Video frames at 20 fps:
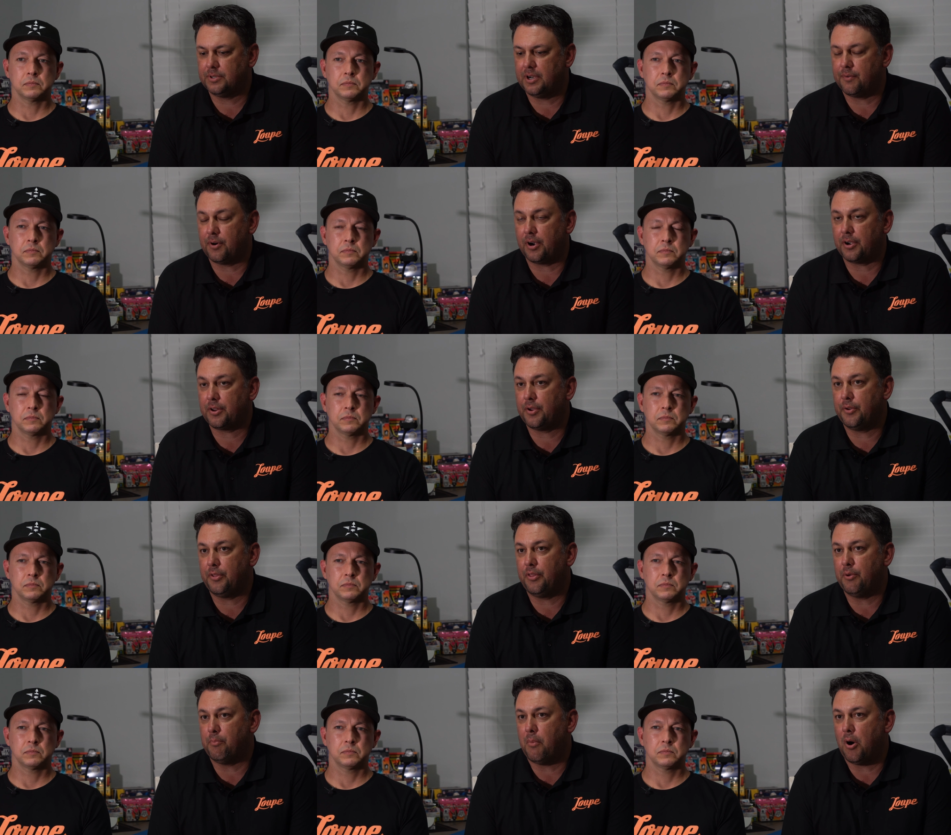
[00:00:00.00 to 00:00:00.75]
Speaker 1: Whenever I go
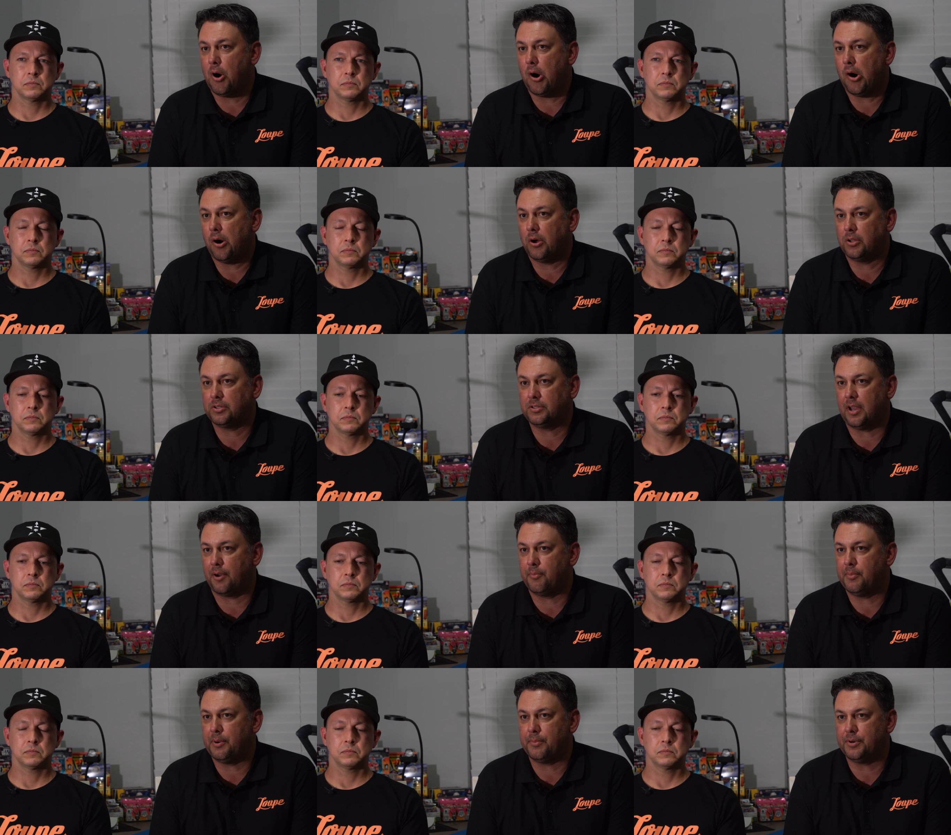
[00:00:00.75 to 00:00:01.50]
to the mall,
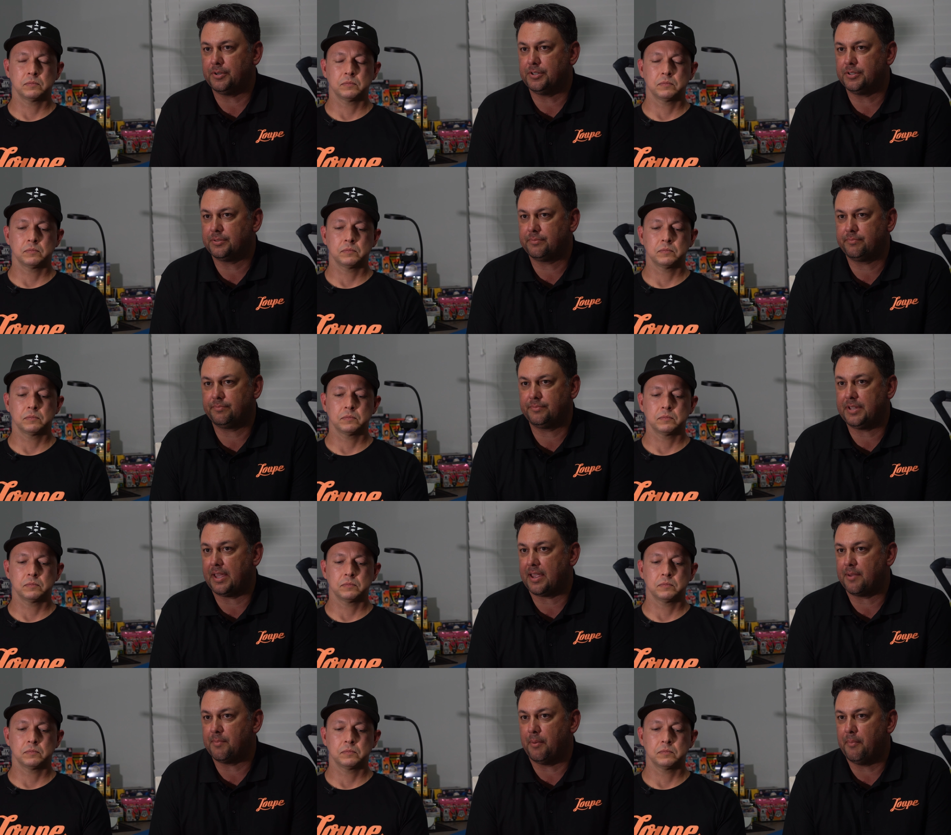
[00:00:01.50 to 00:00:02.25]
I remember just
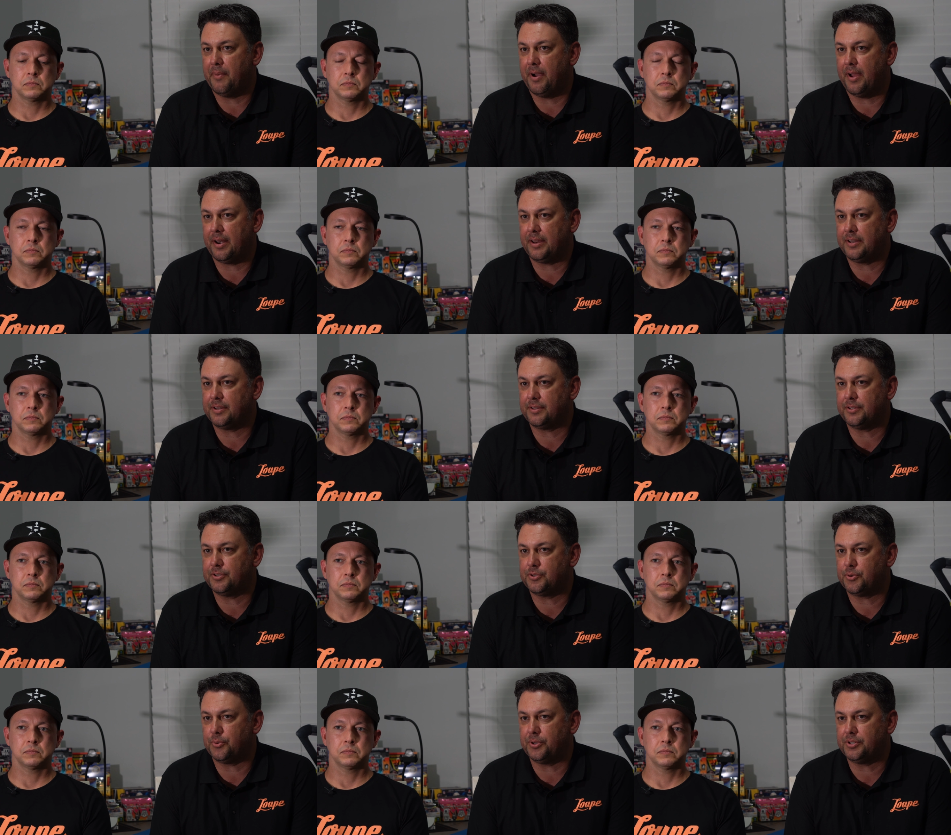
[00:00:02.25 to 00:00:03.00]
taking my money to
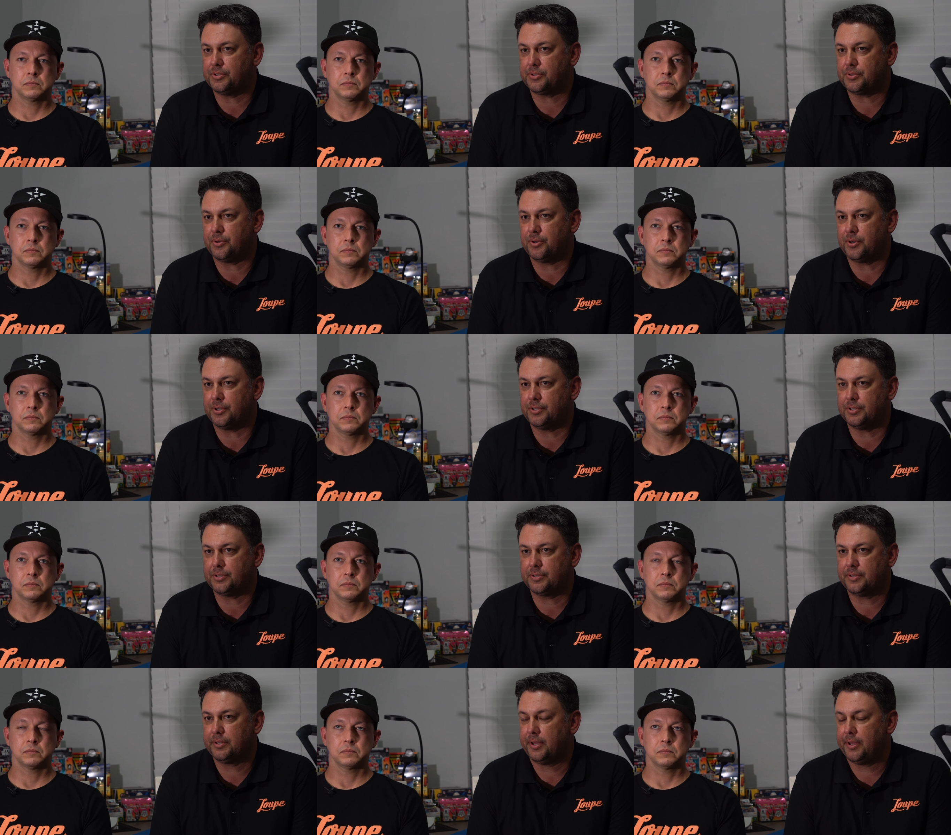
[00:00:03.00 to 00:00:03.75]
the toy store and
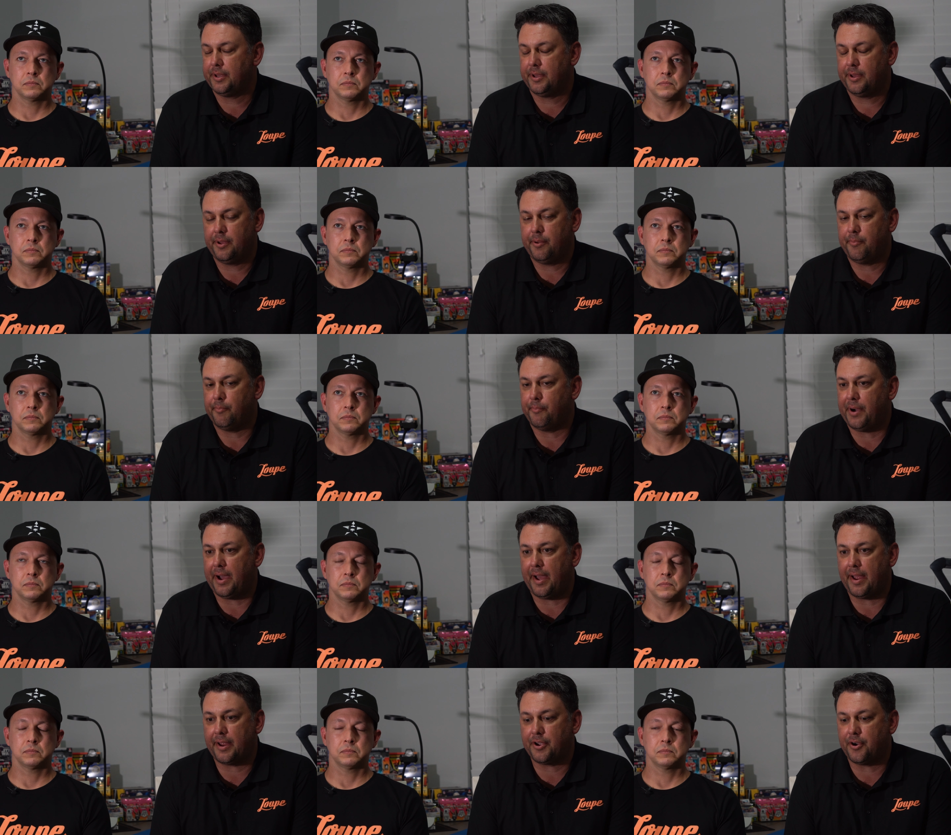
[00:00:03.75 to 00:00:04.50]
just
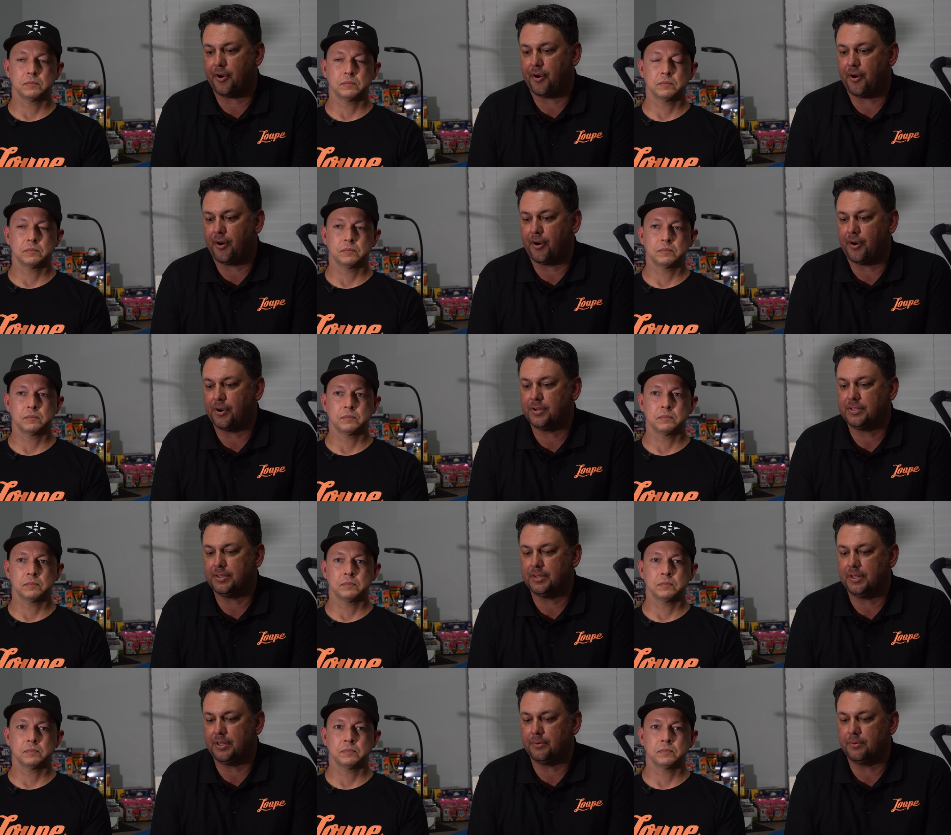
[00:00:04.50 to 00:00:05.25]
buying cards.
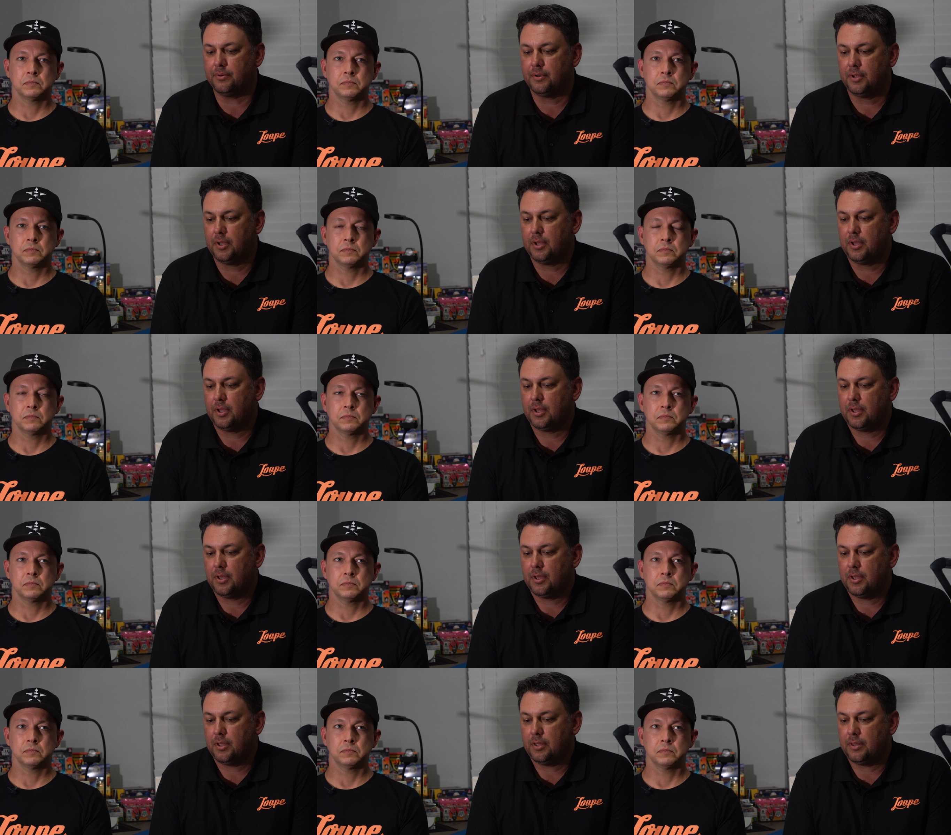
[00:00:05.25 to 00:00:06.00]
And then
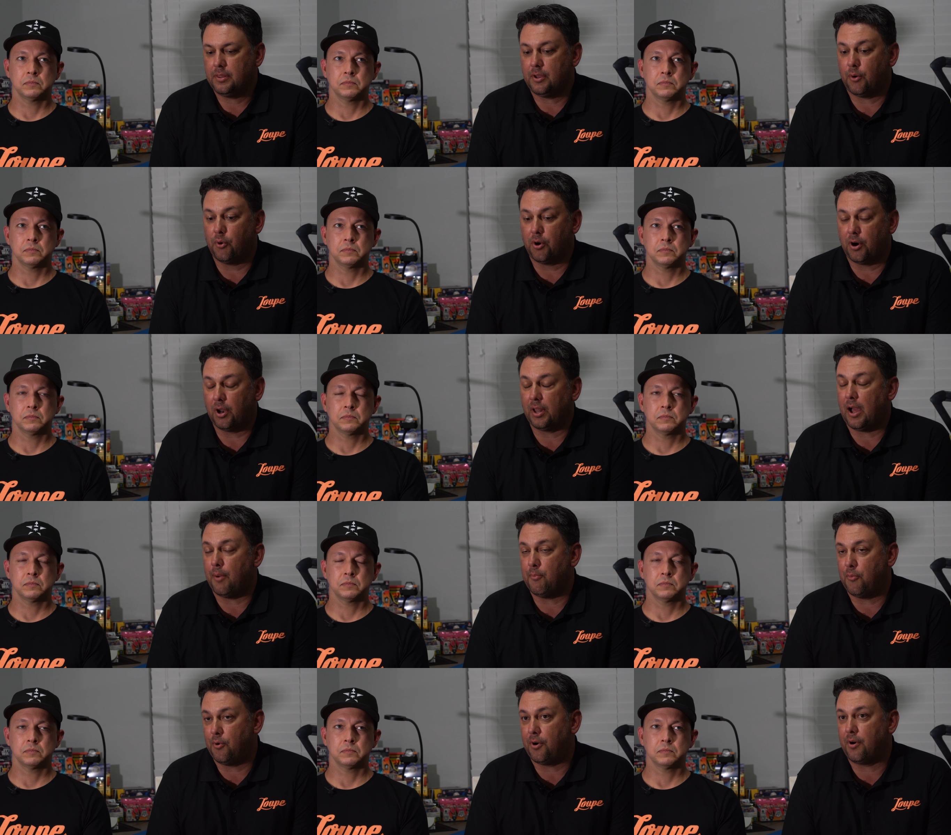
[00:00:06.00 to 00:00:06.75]
there were a
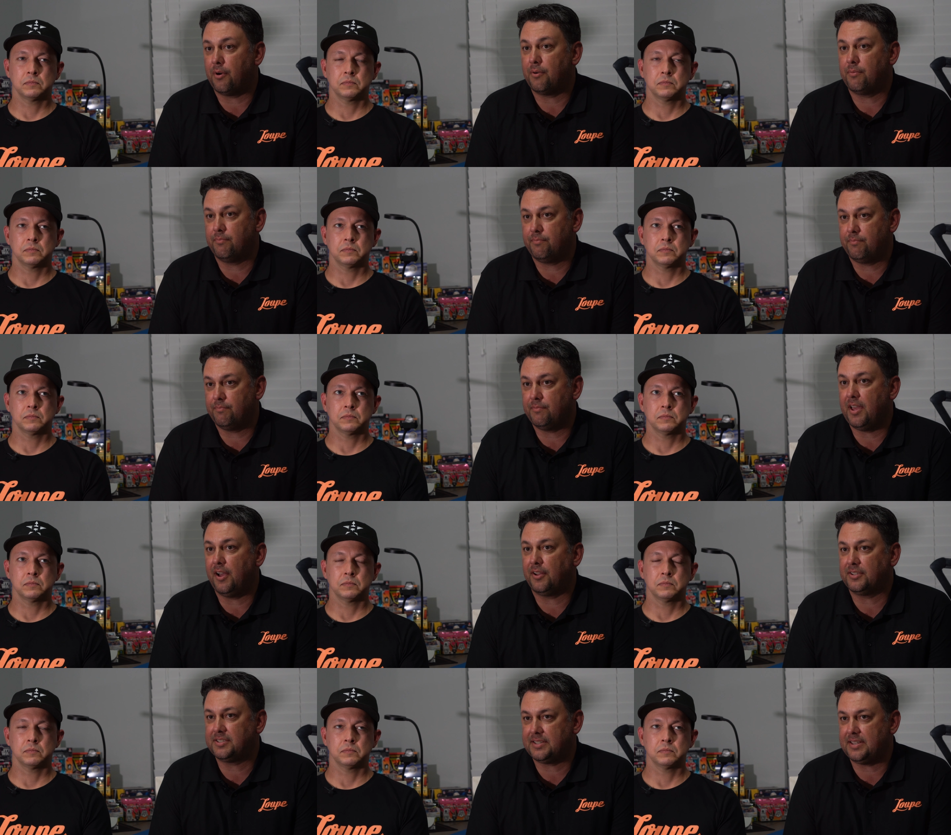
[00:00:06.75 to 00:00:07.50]
lot more
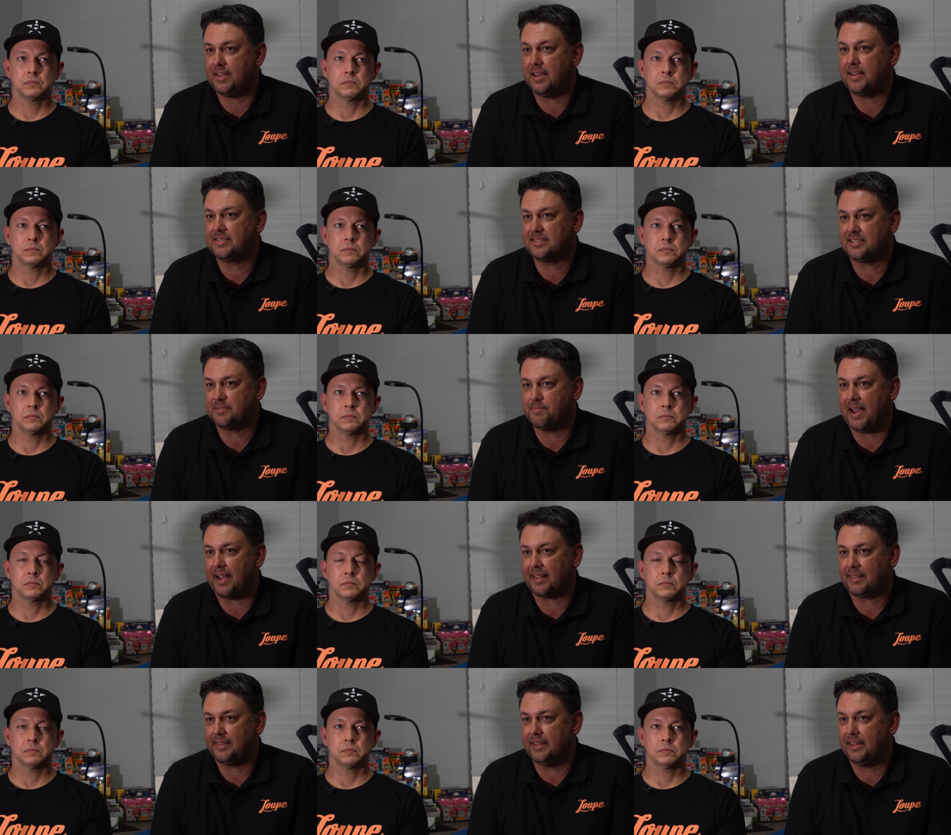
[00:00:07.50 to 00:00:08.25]
LCSs
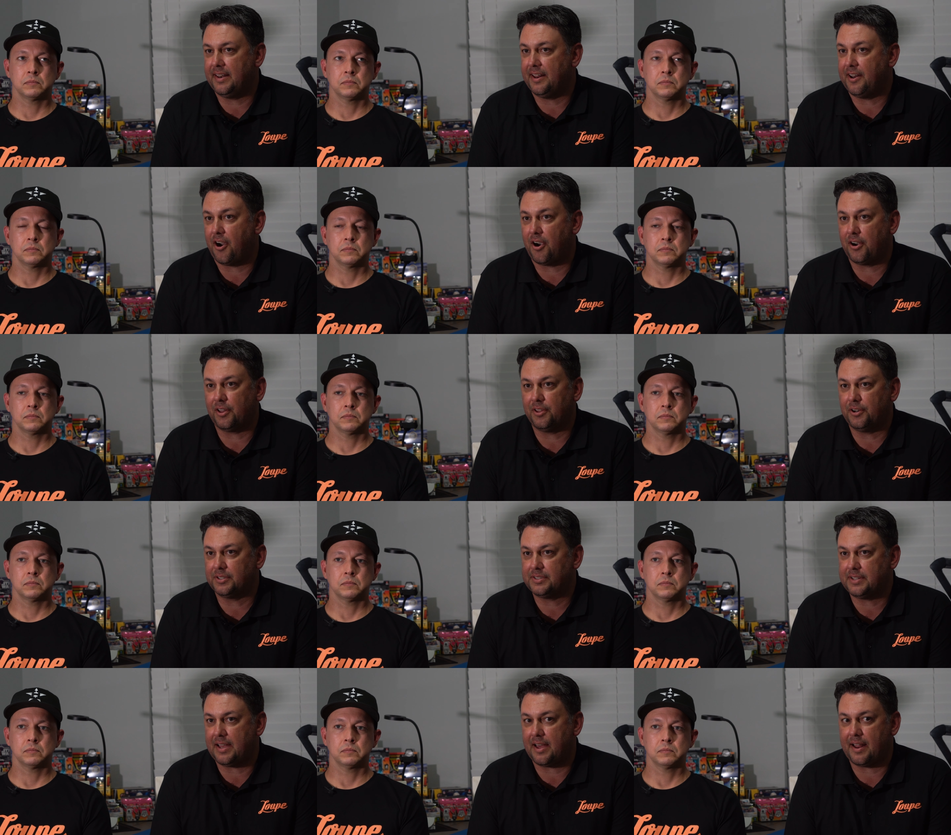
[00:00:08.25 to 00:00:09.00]
back then in our
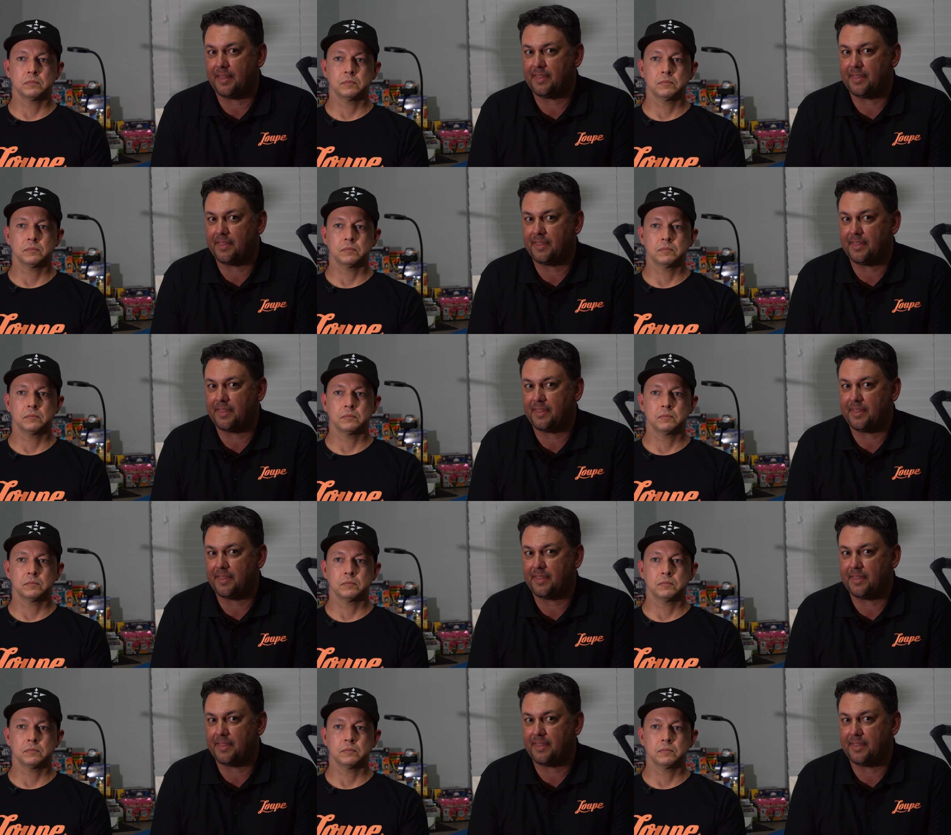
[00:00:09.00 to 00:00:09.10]
little town.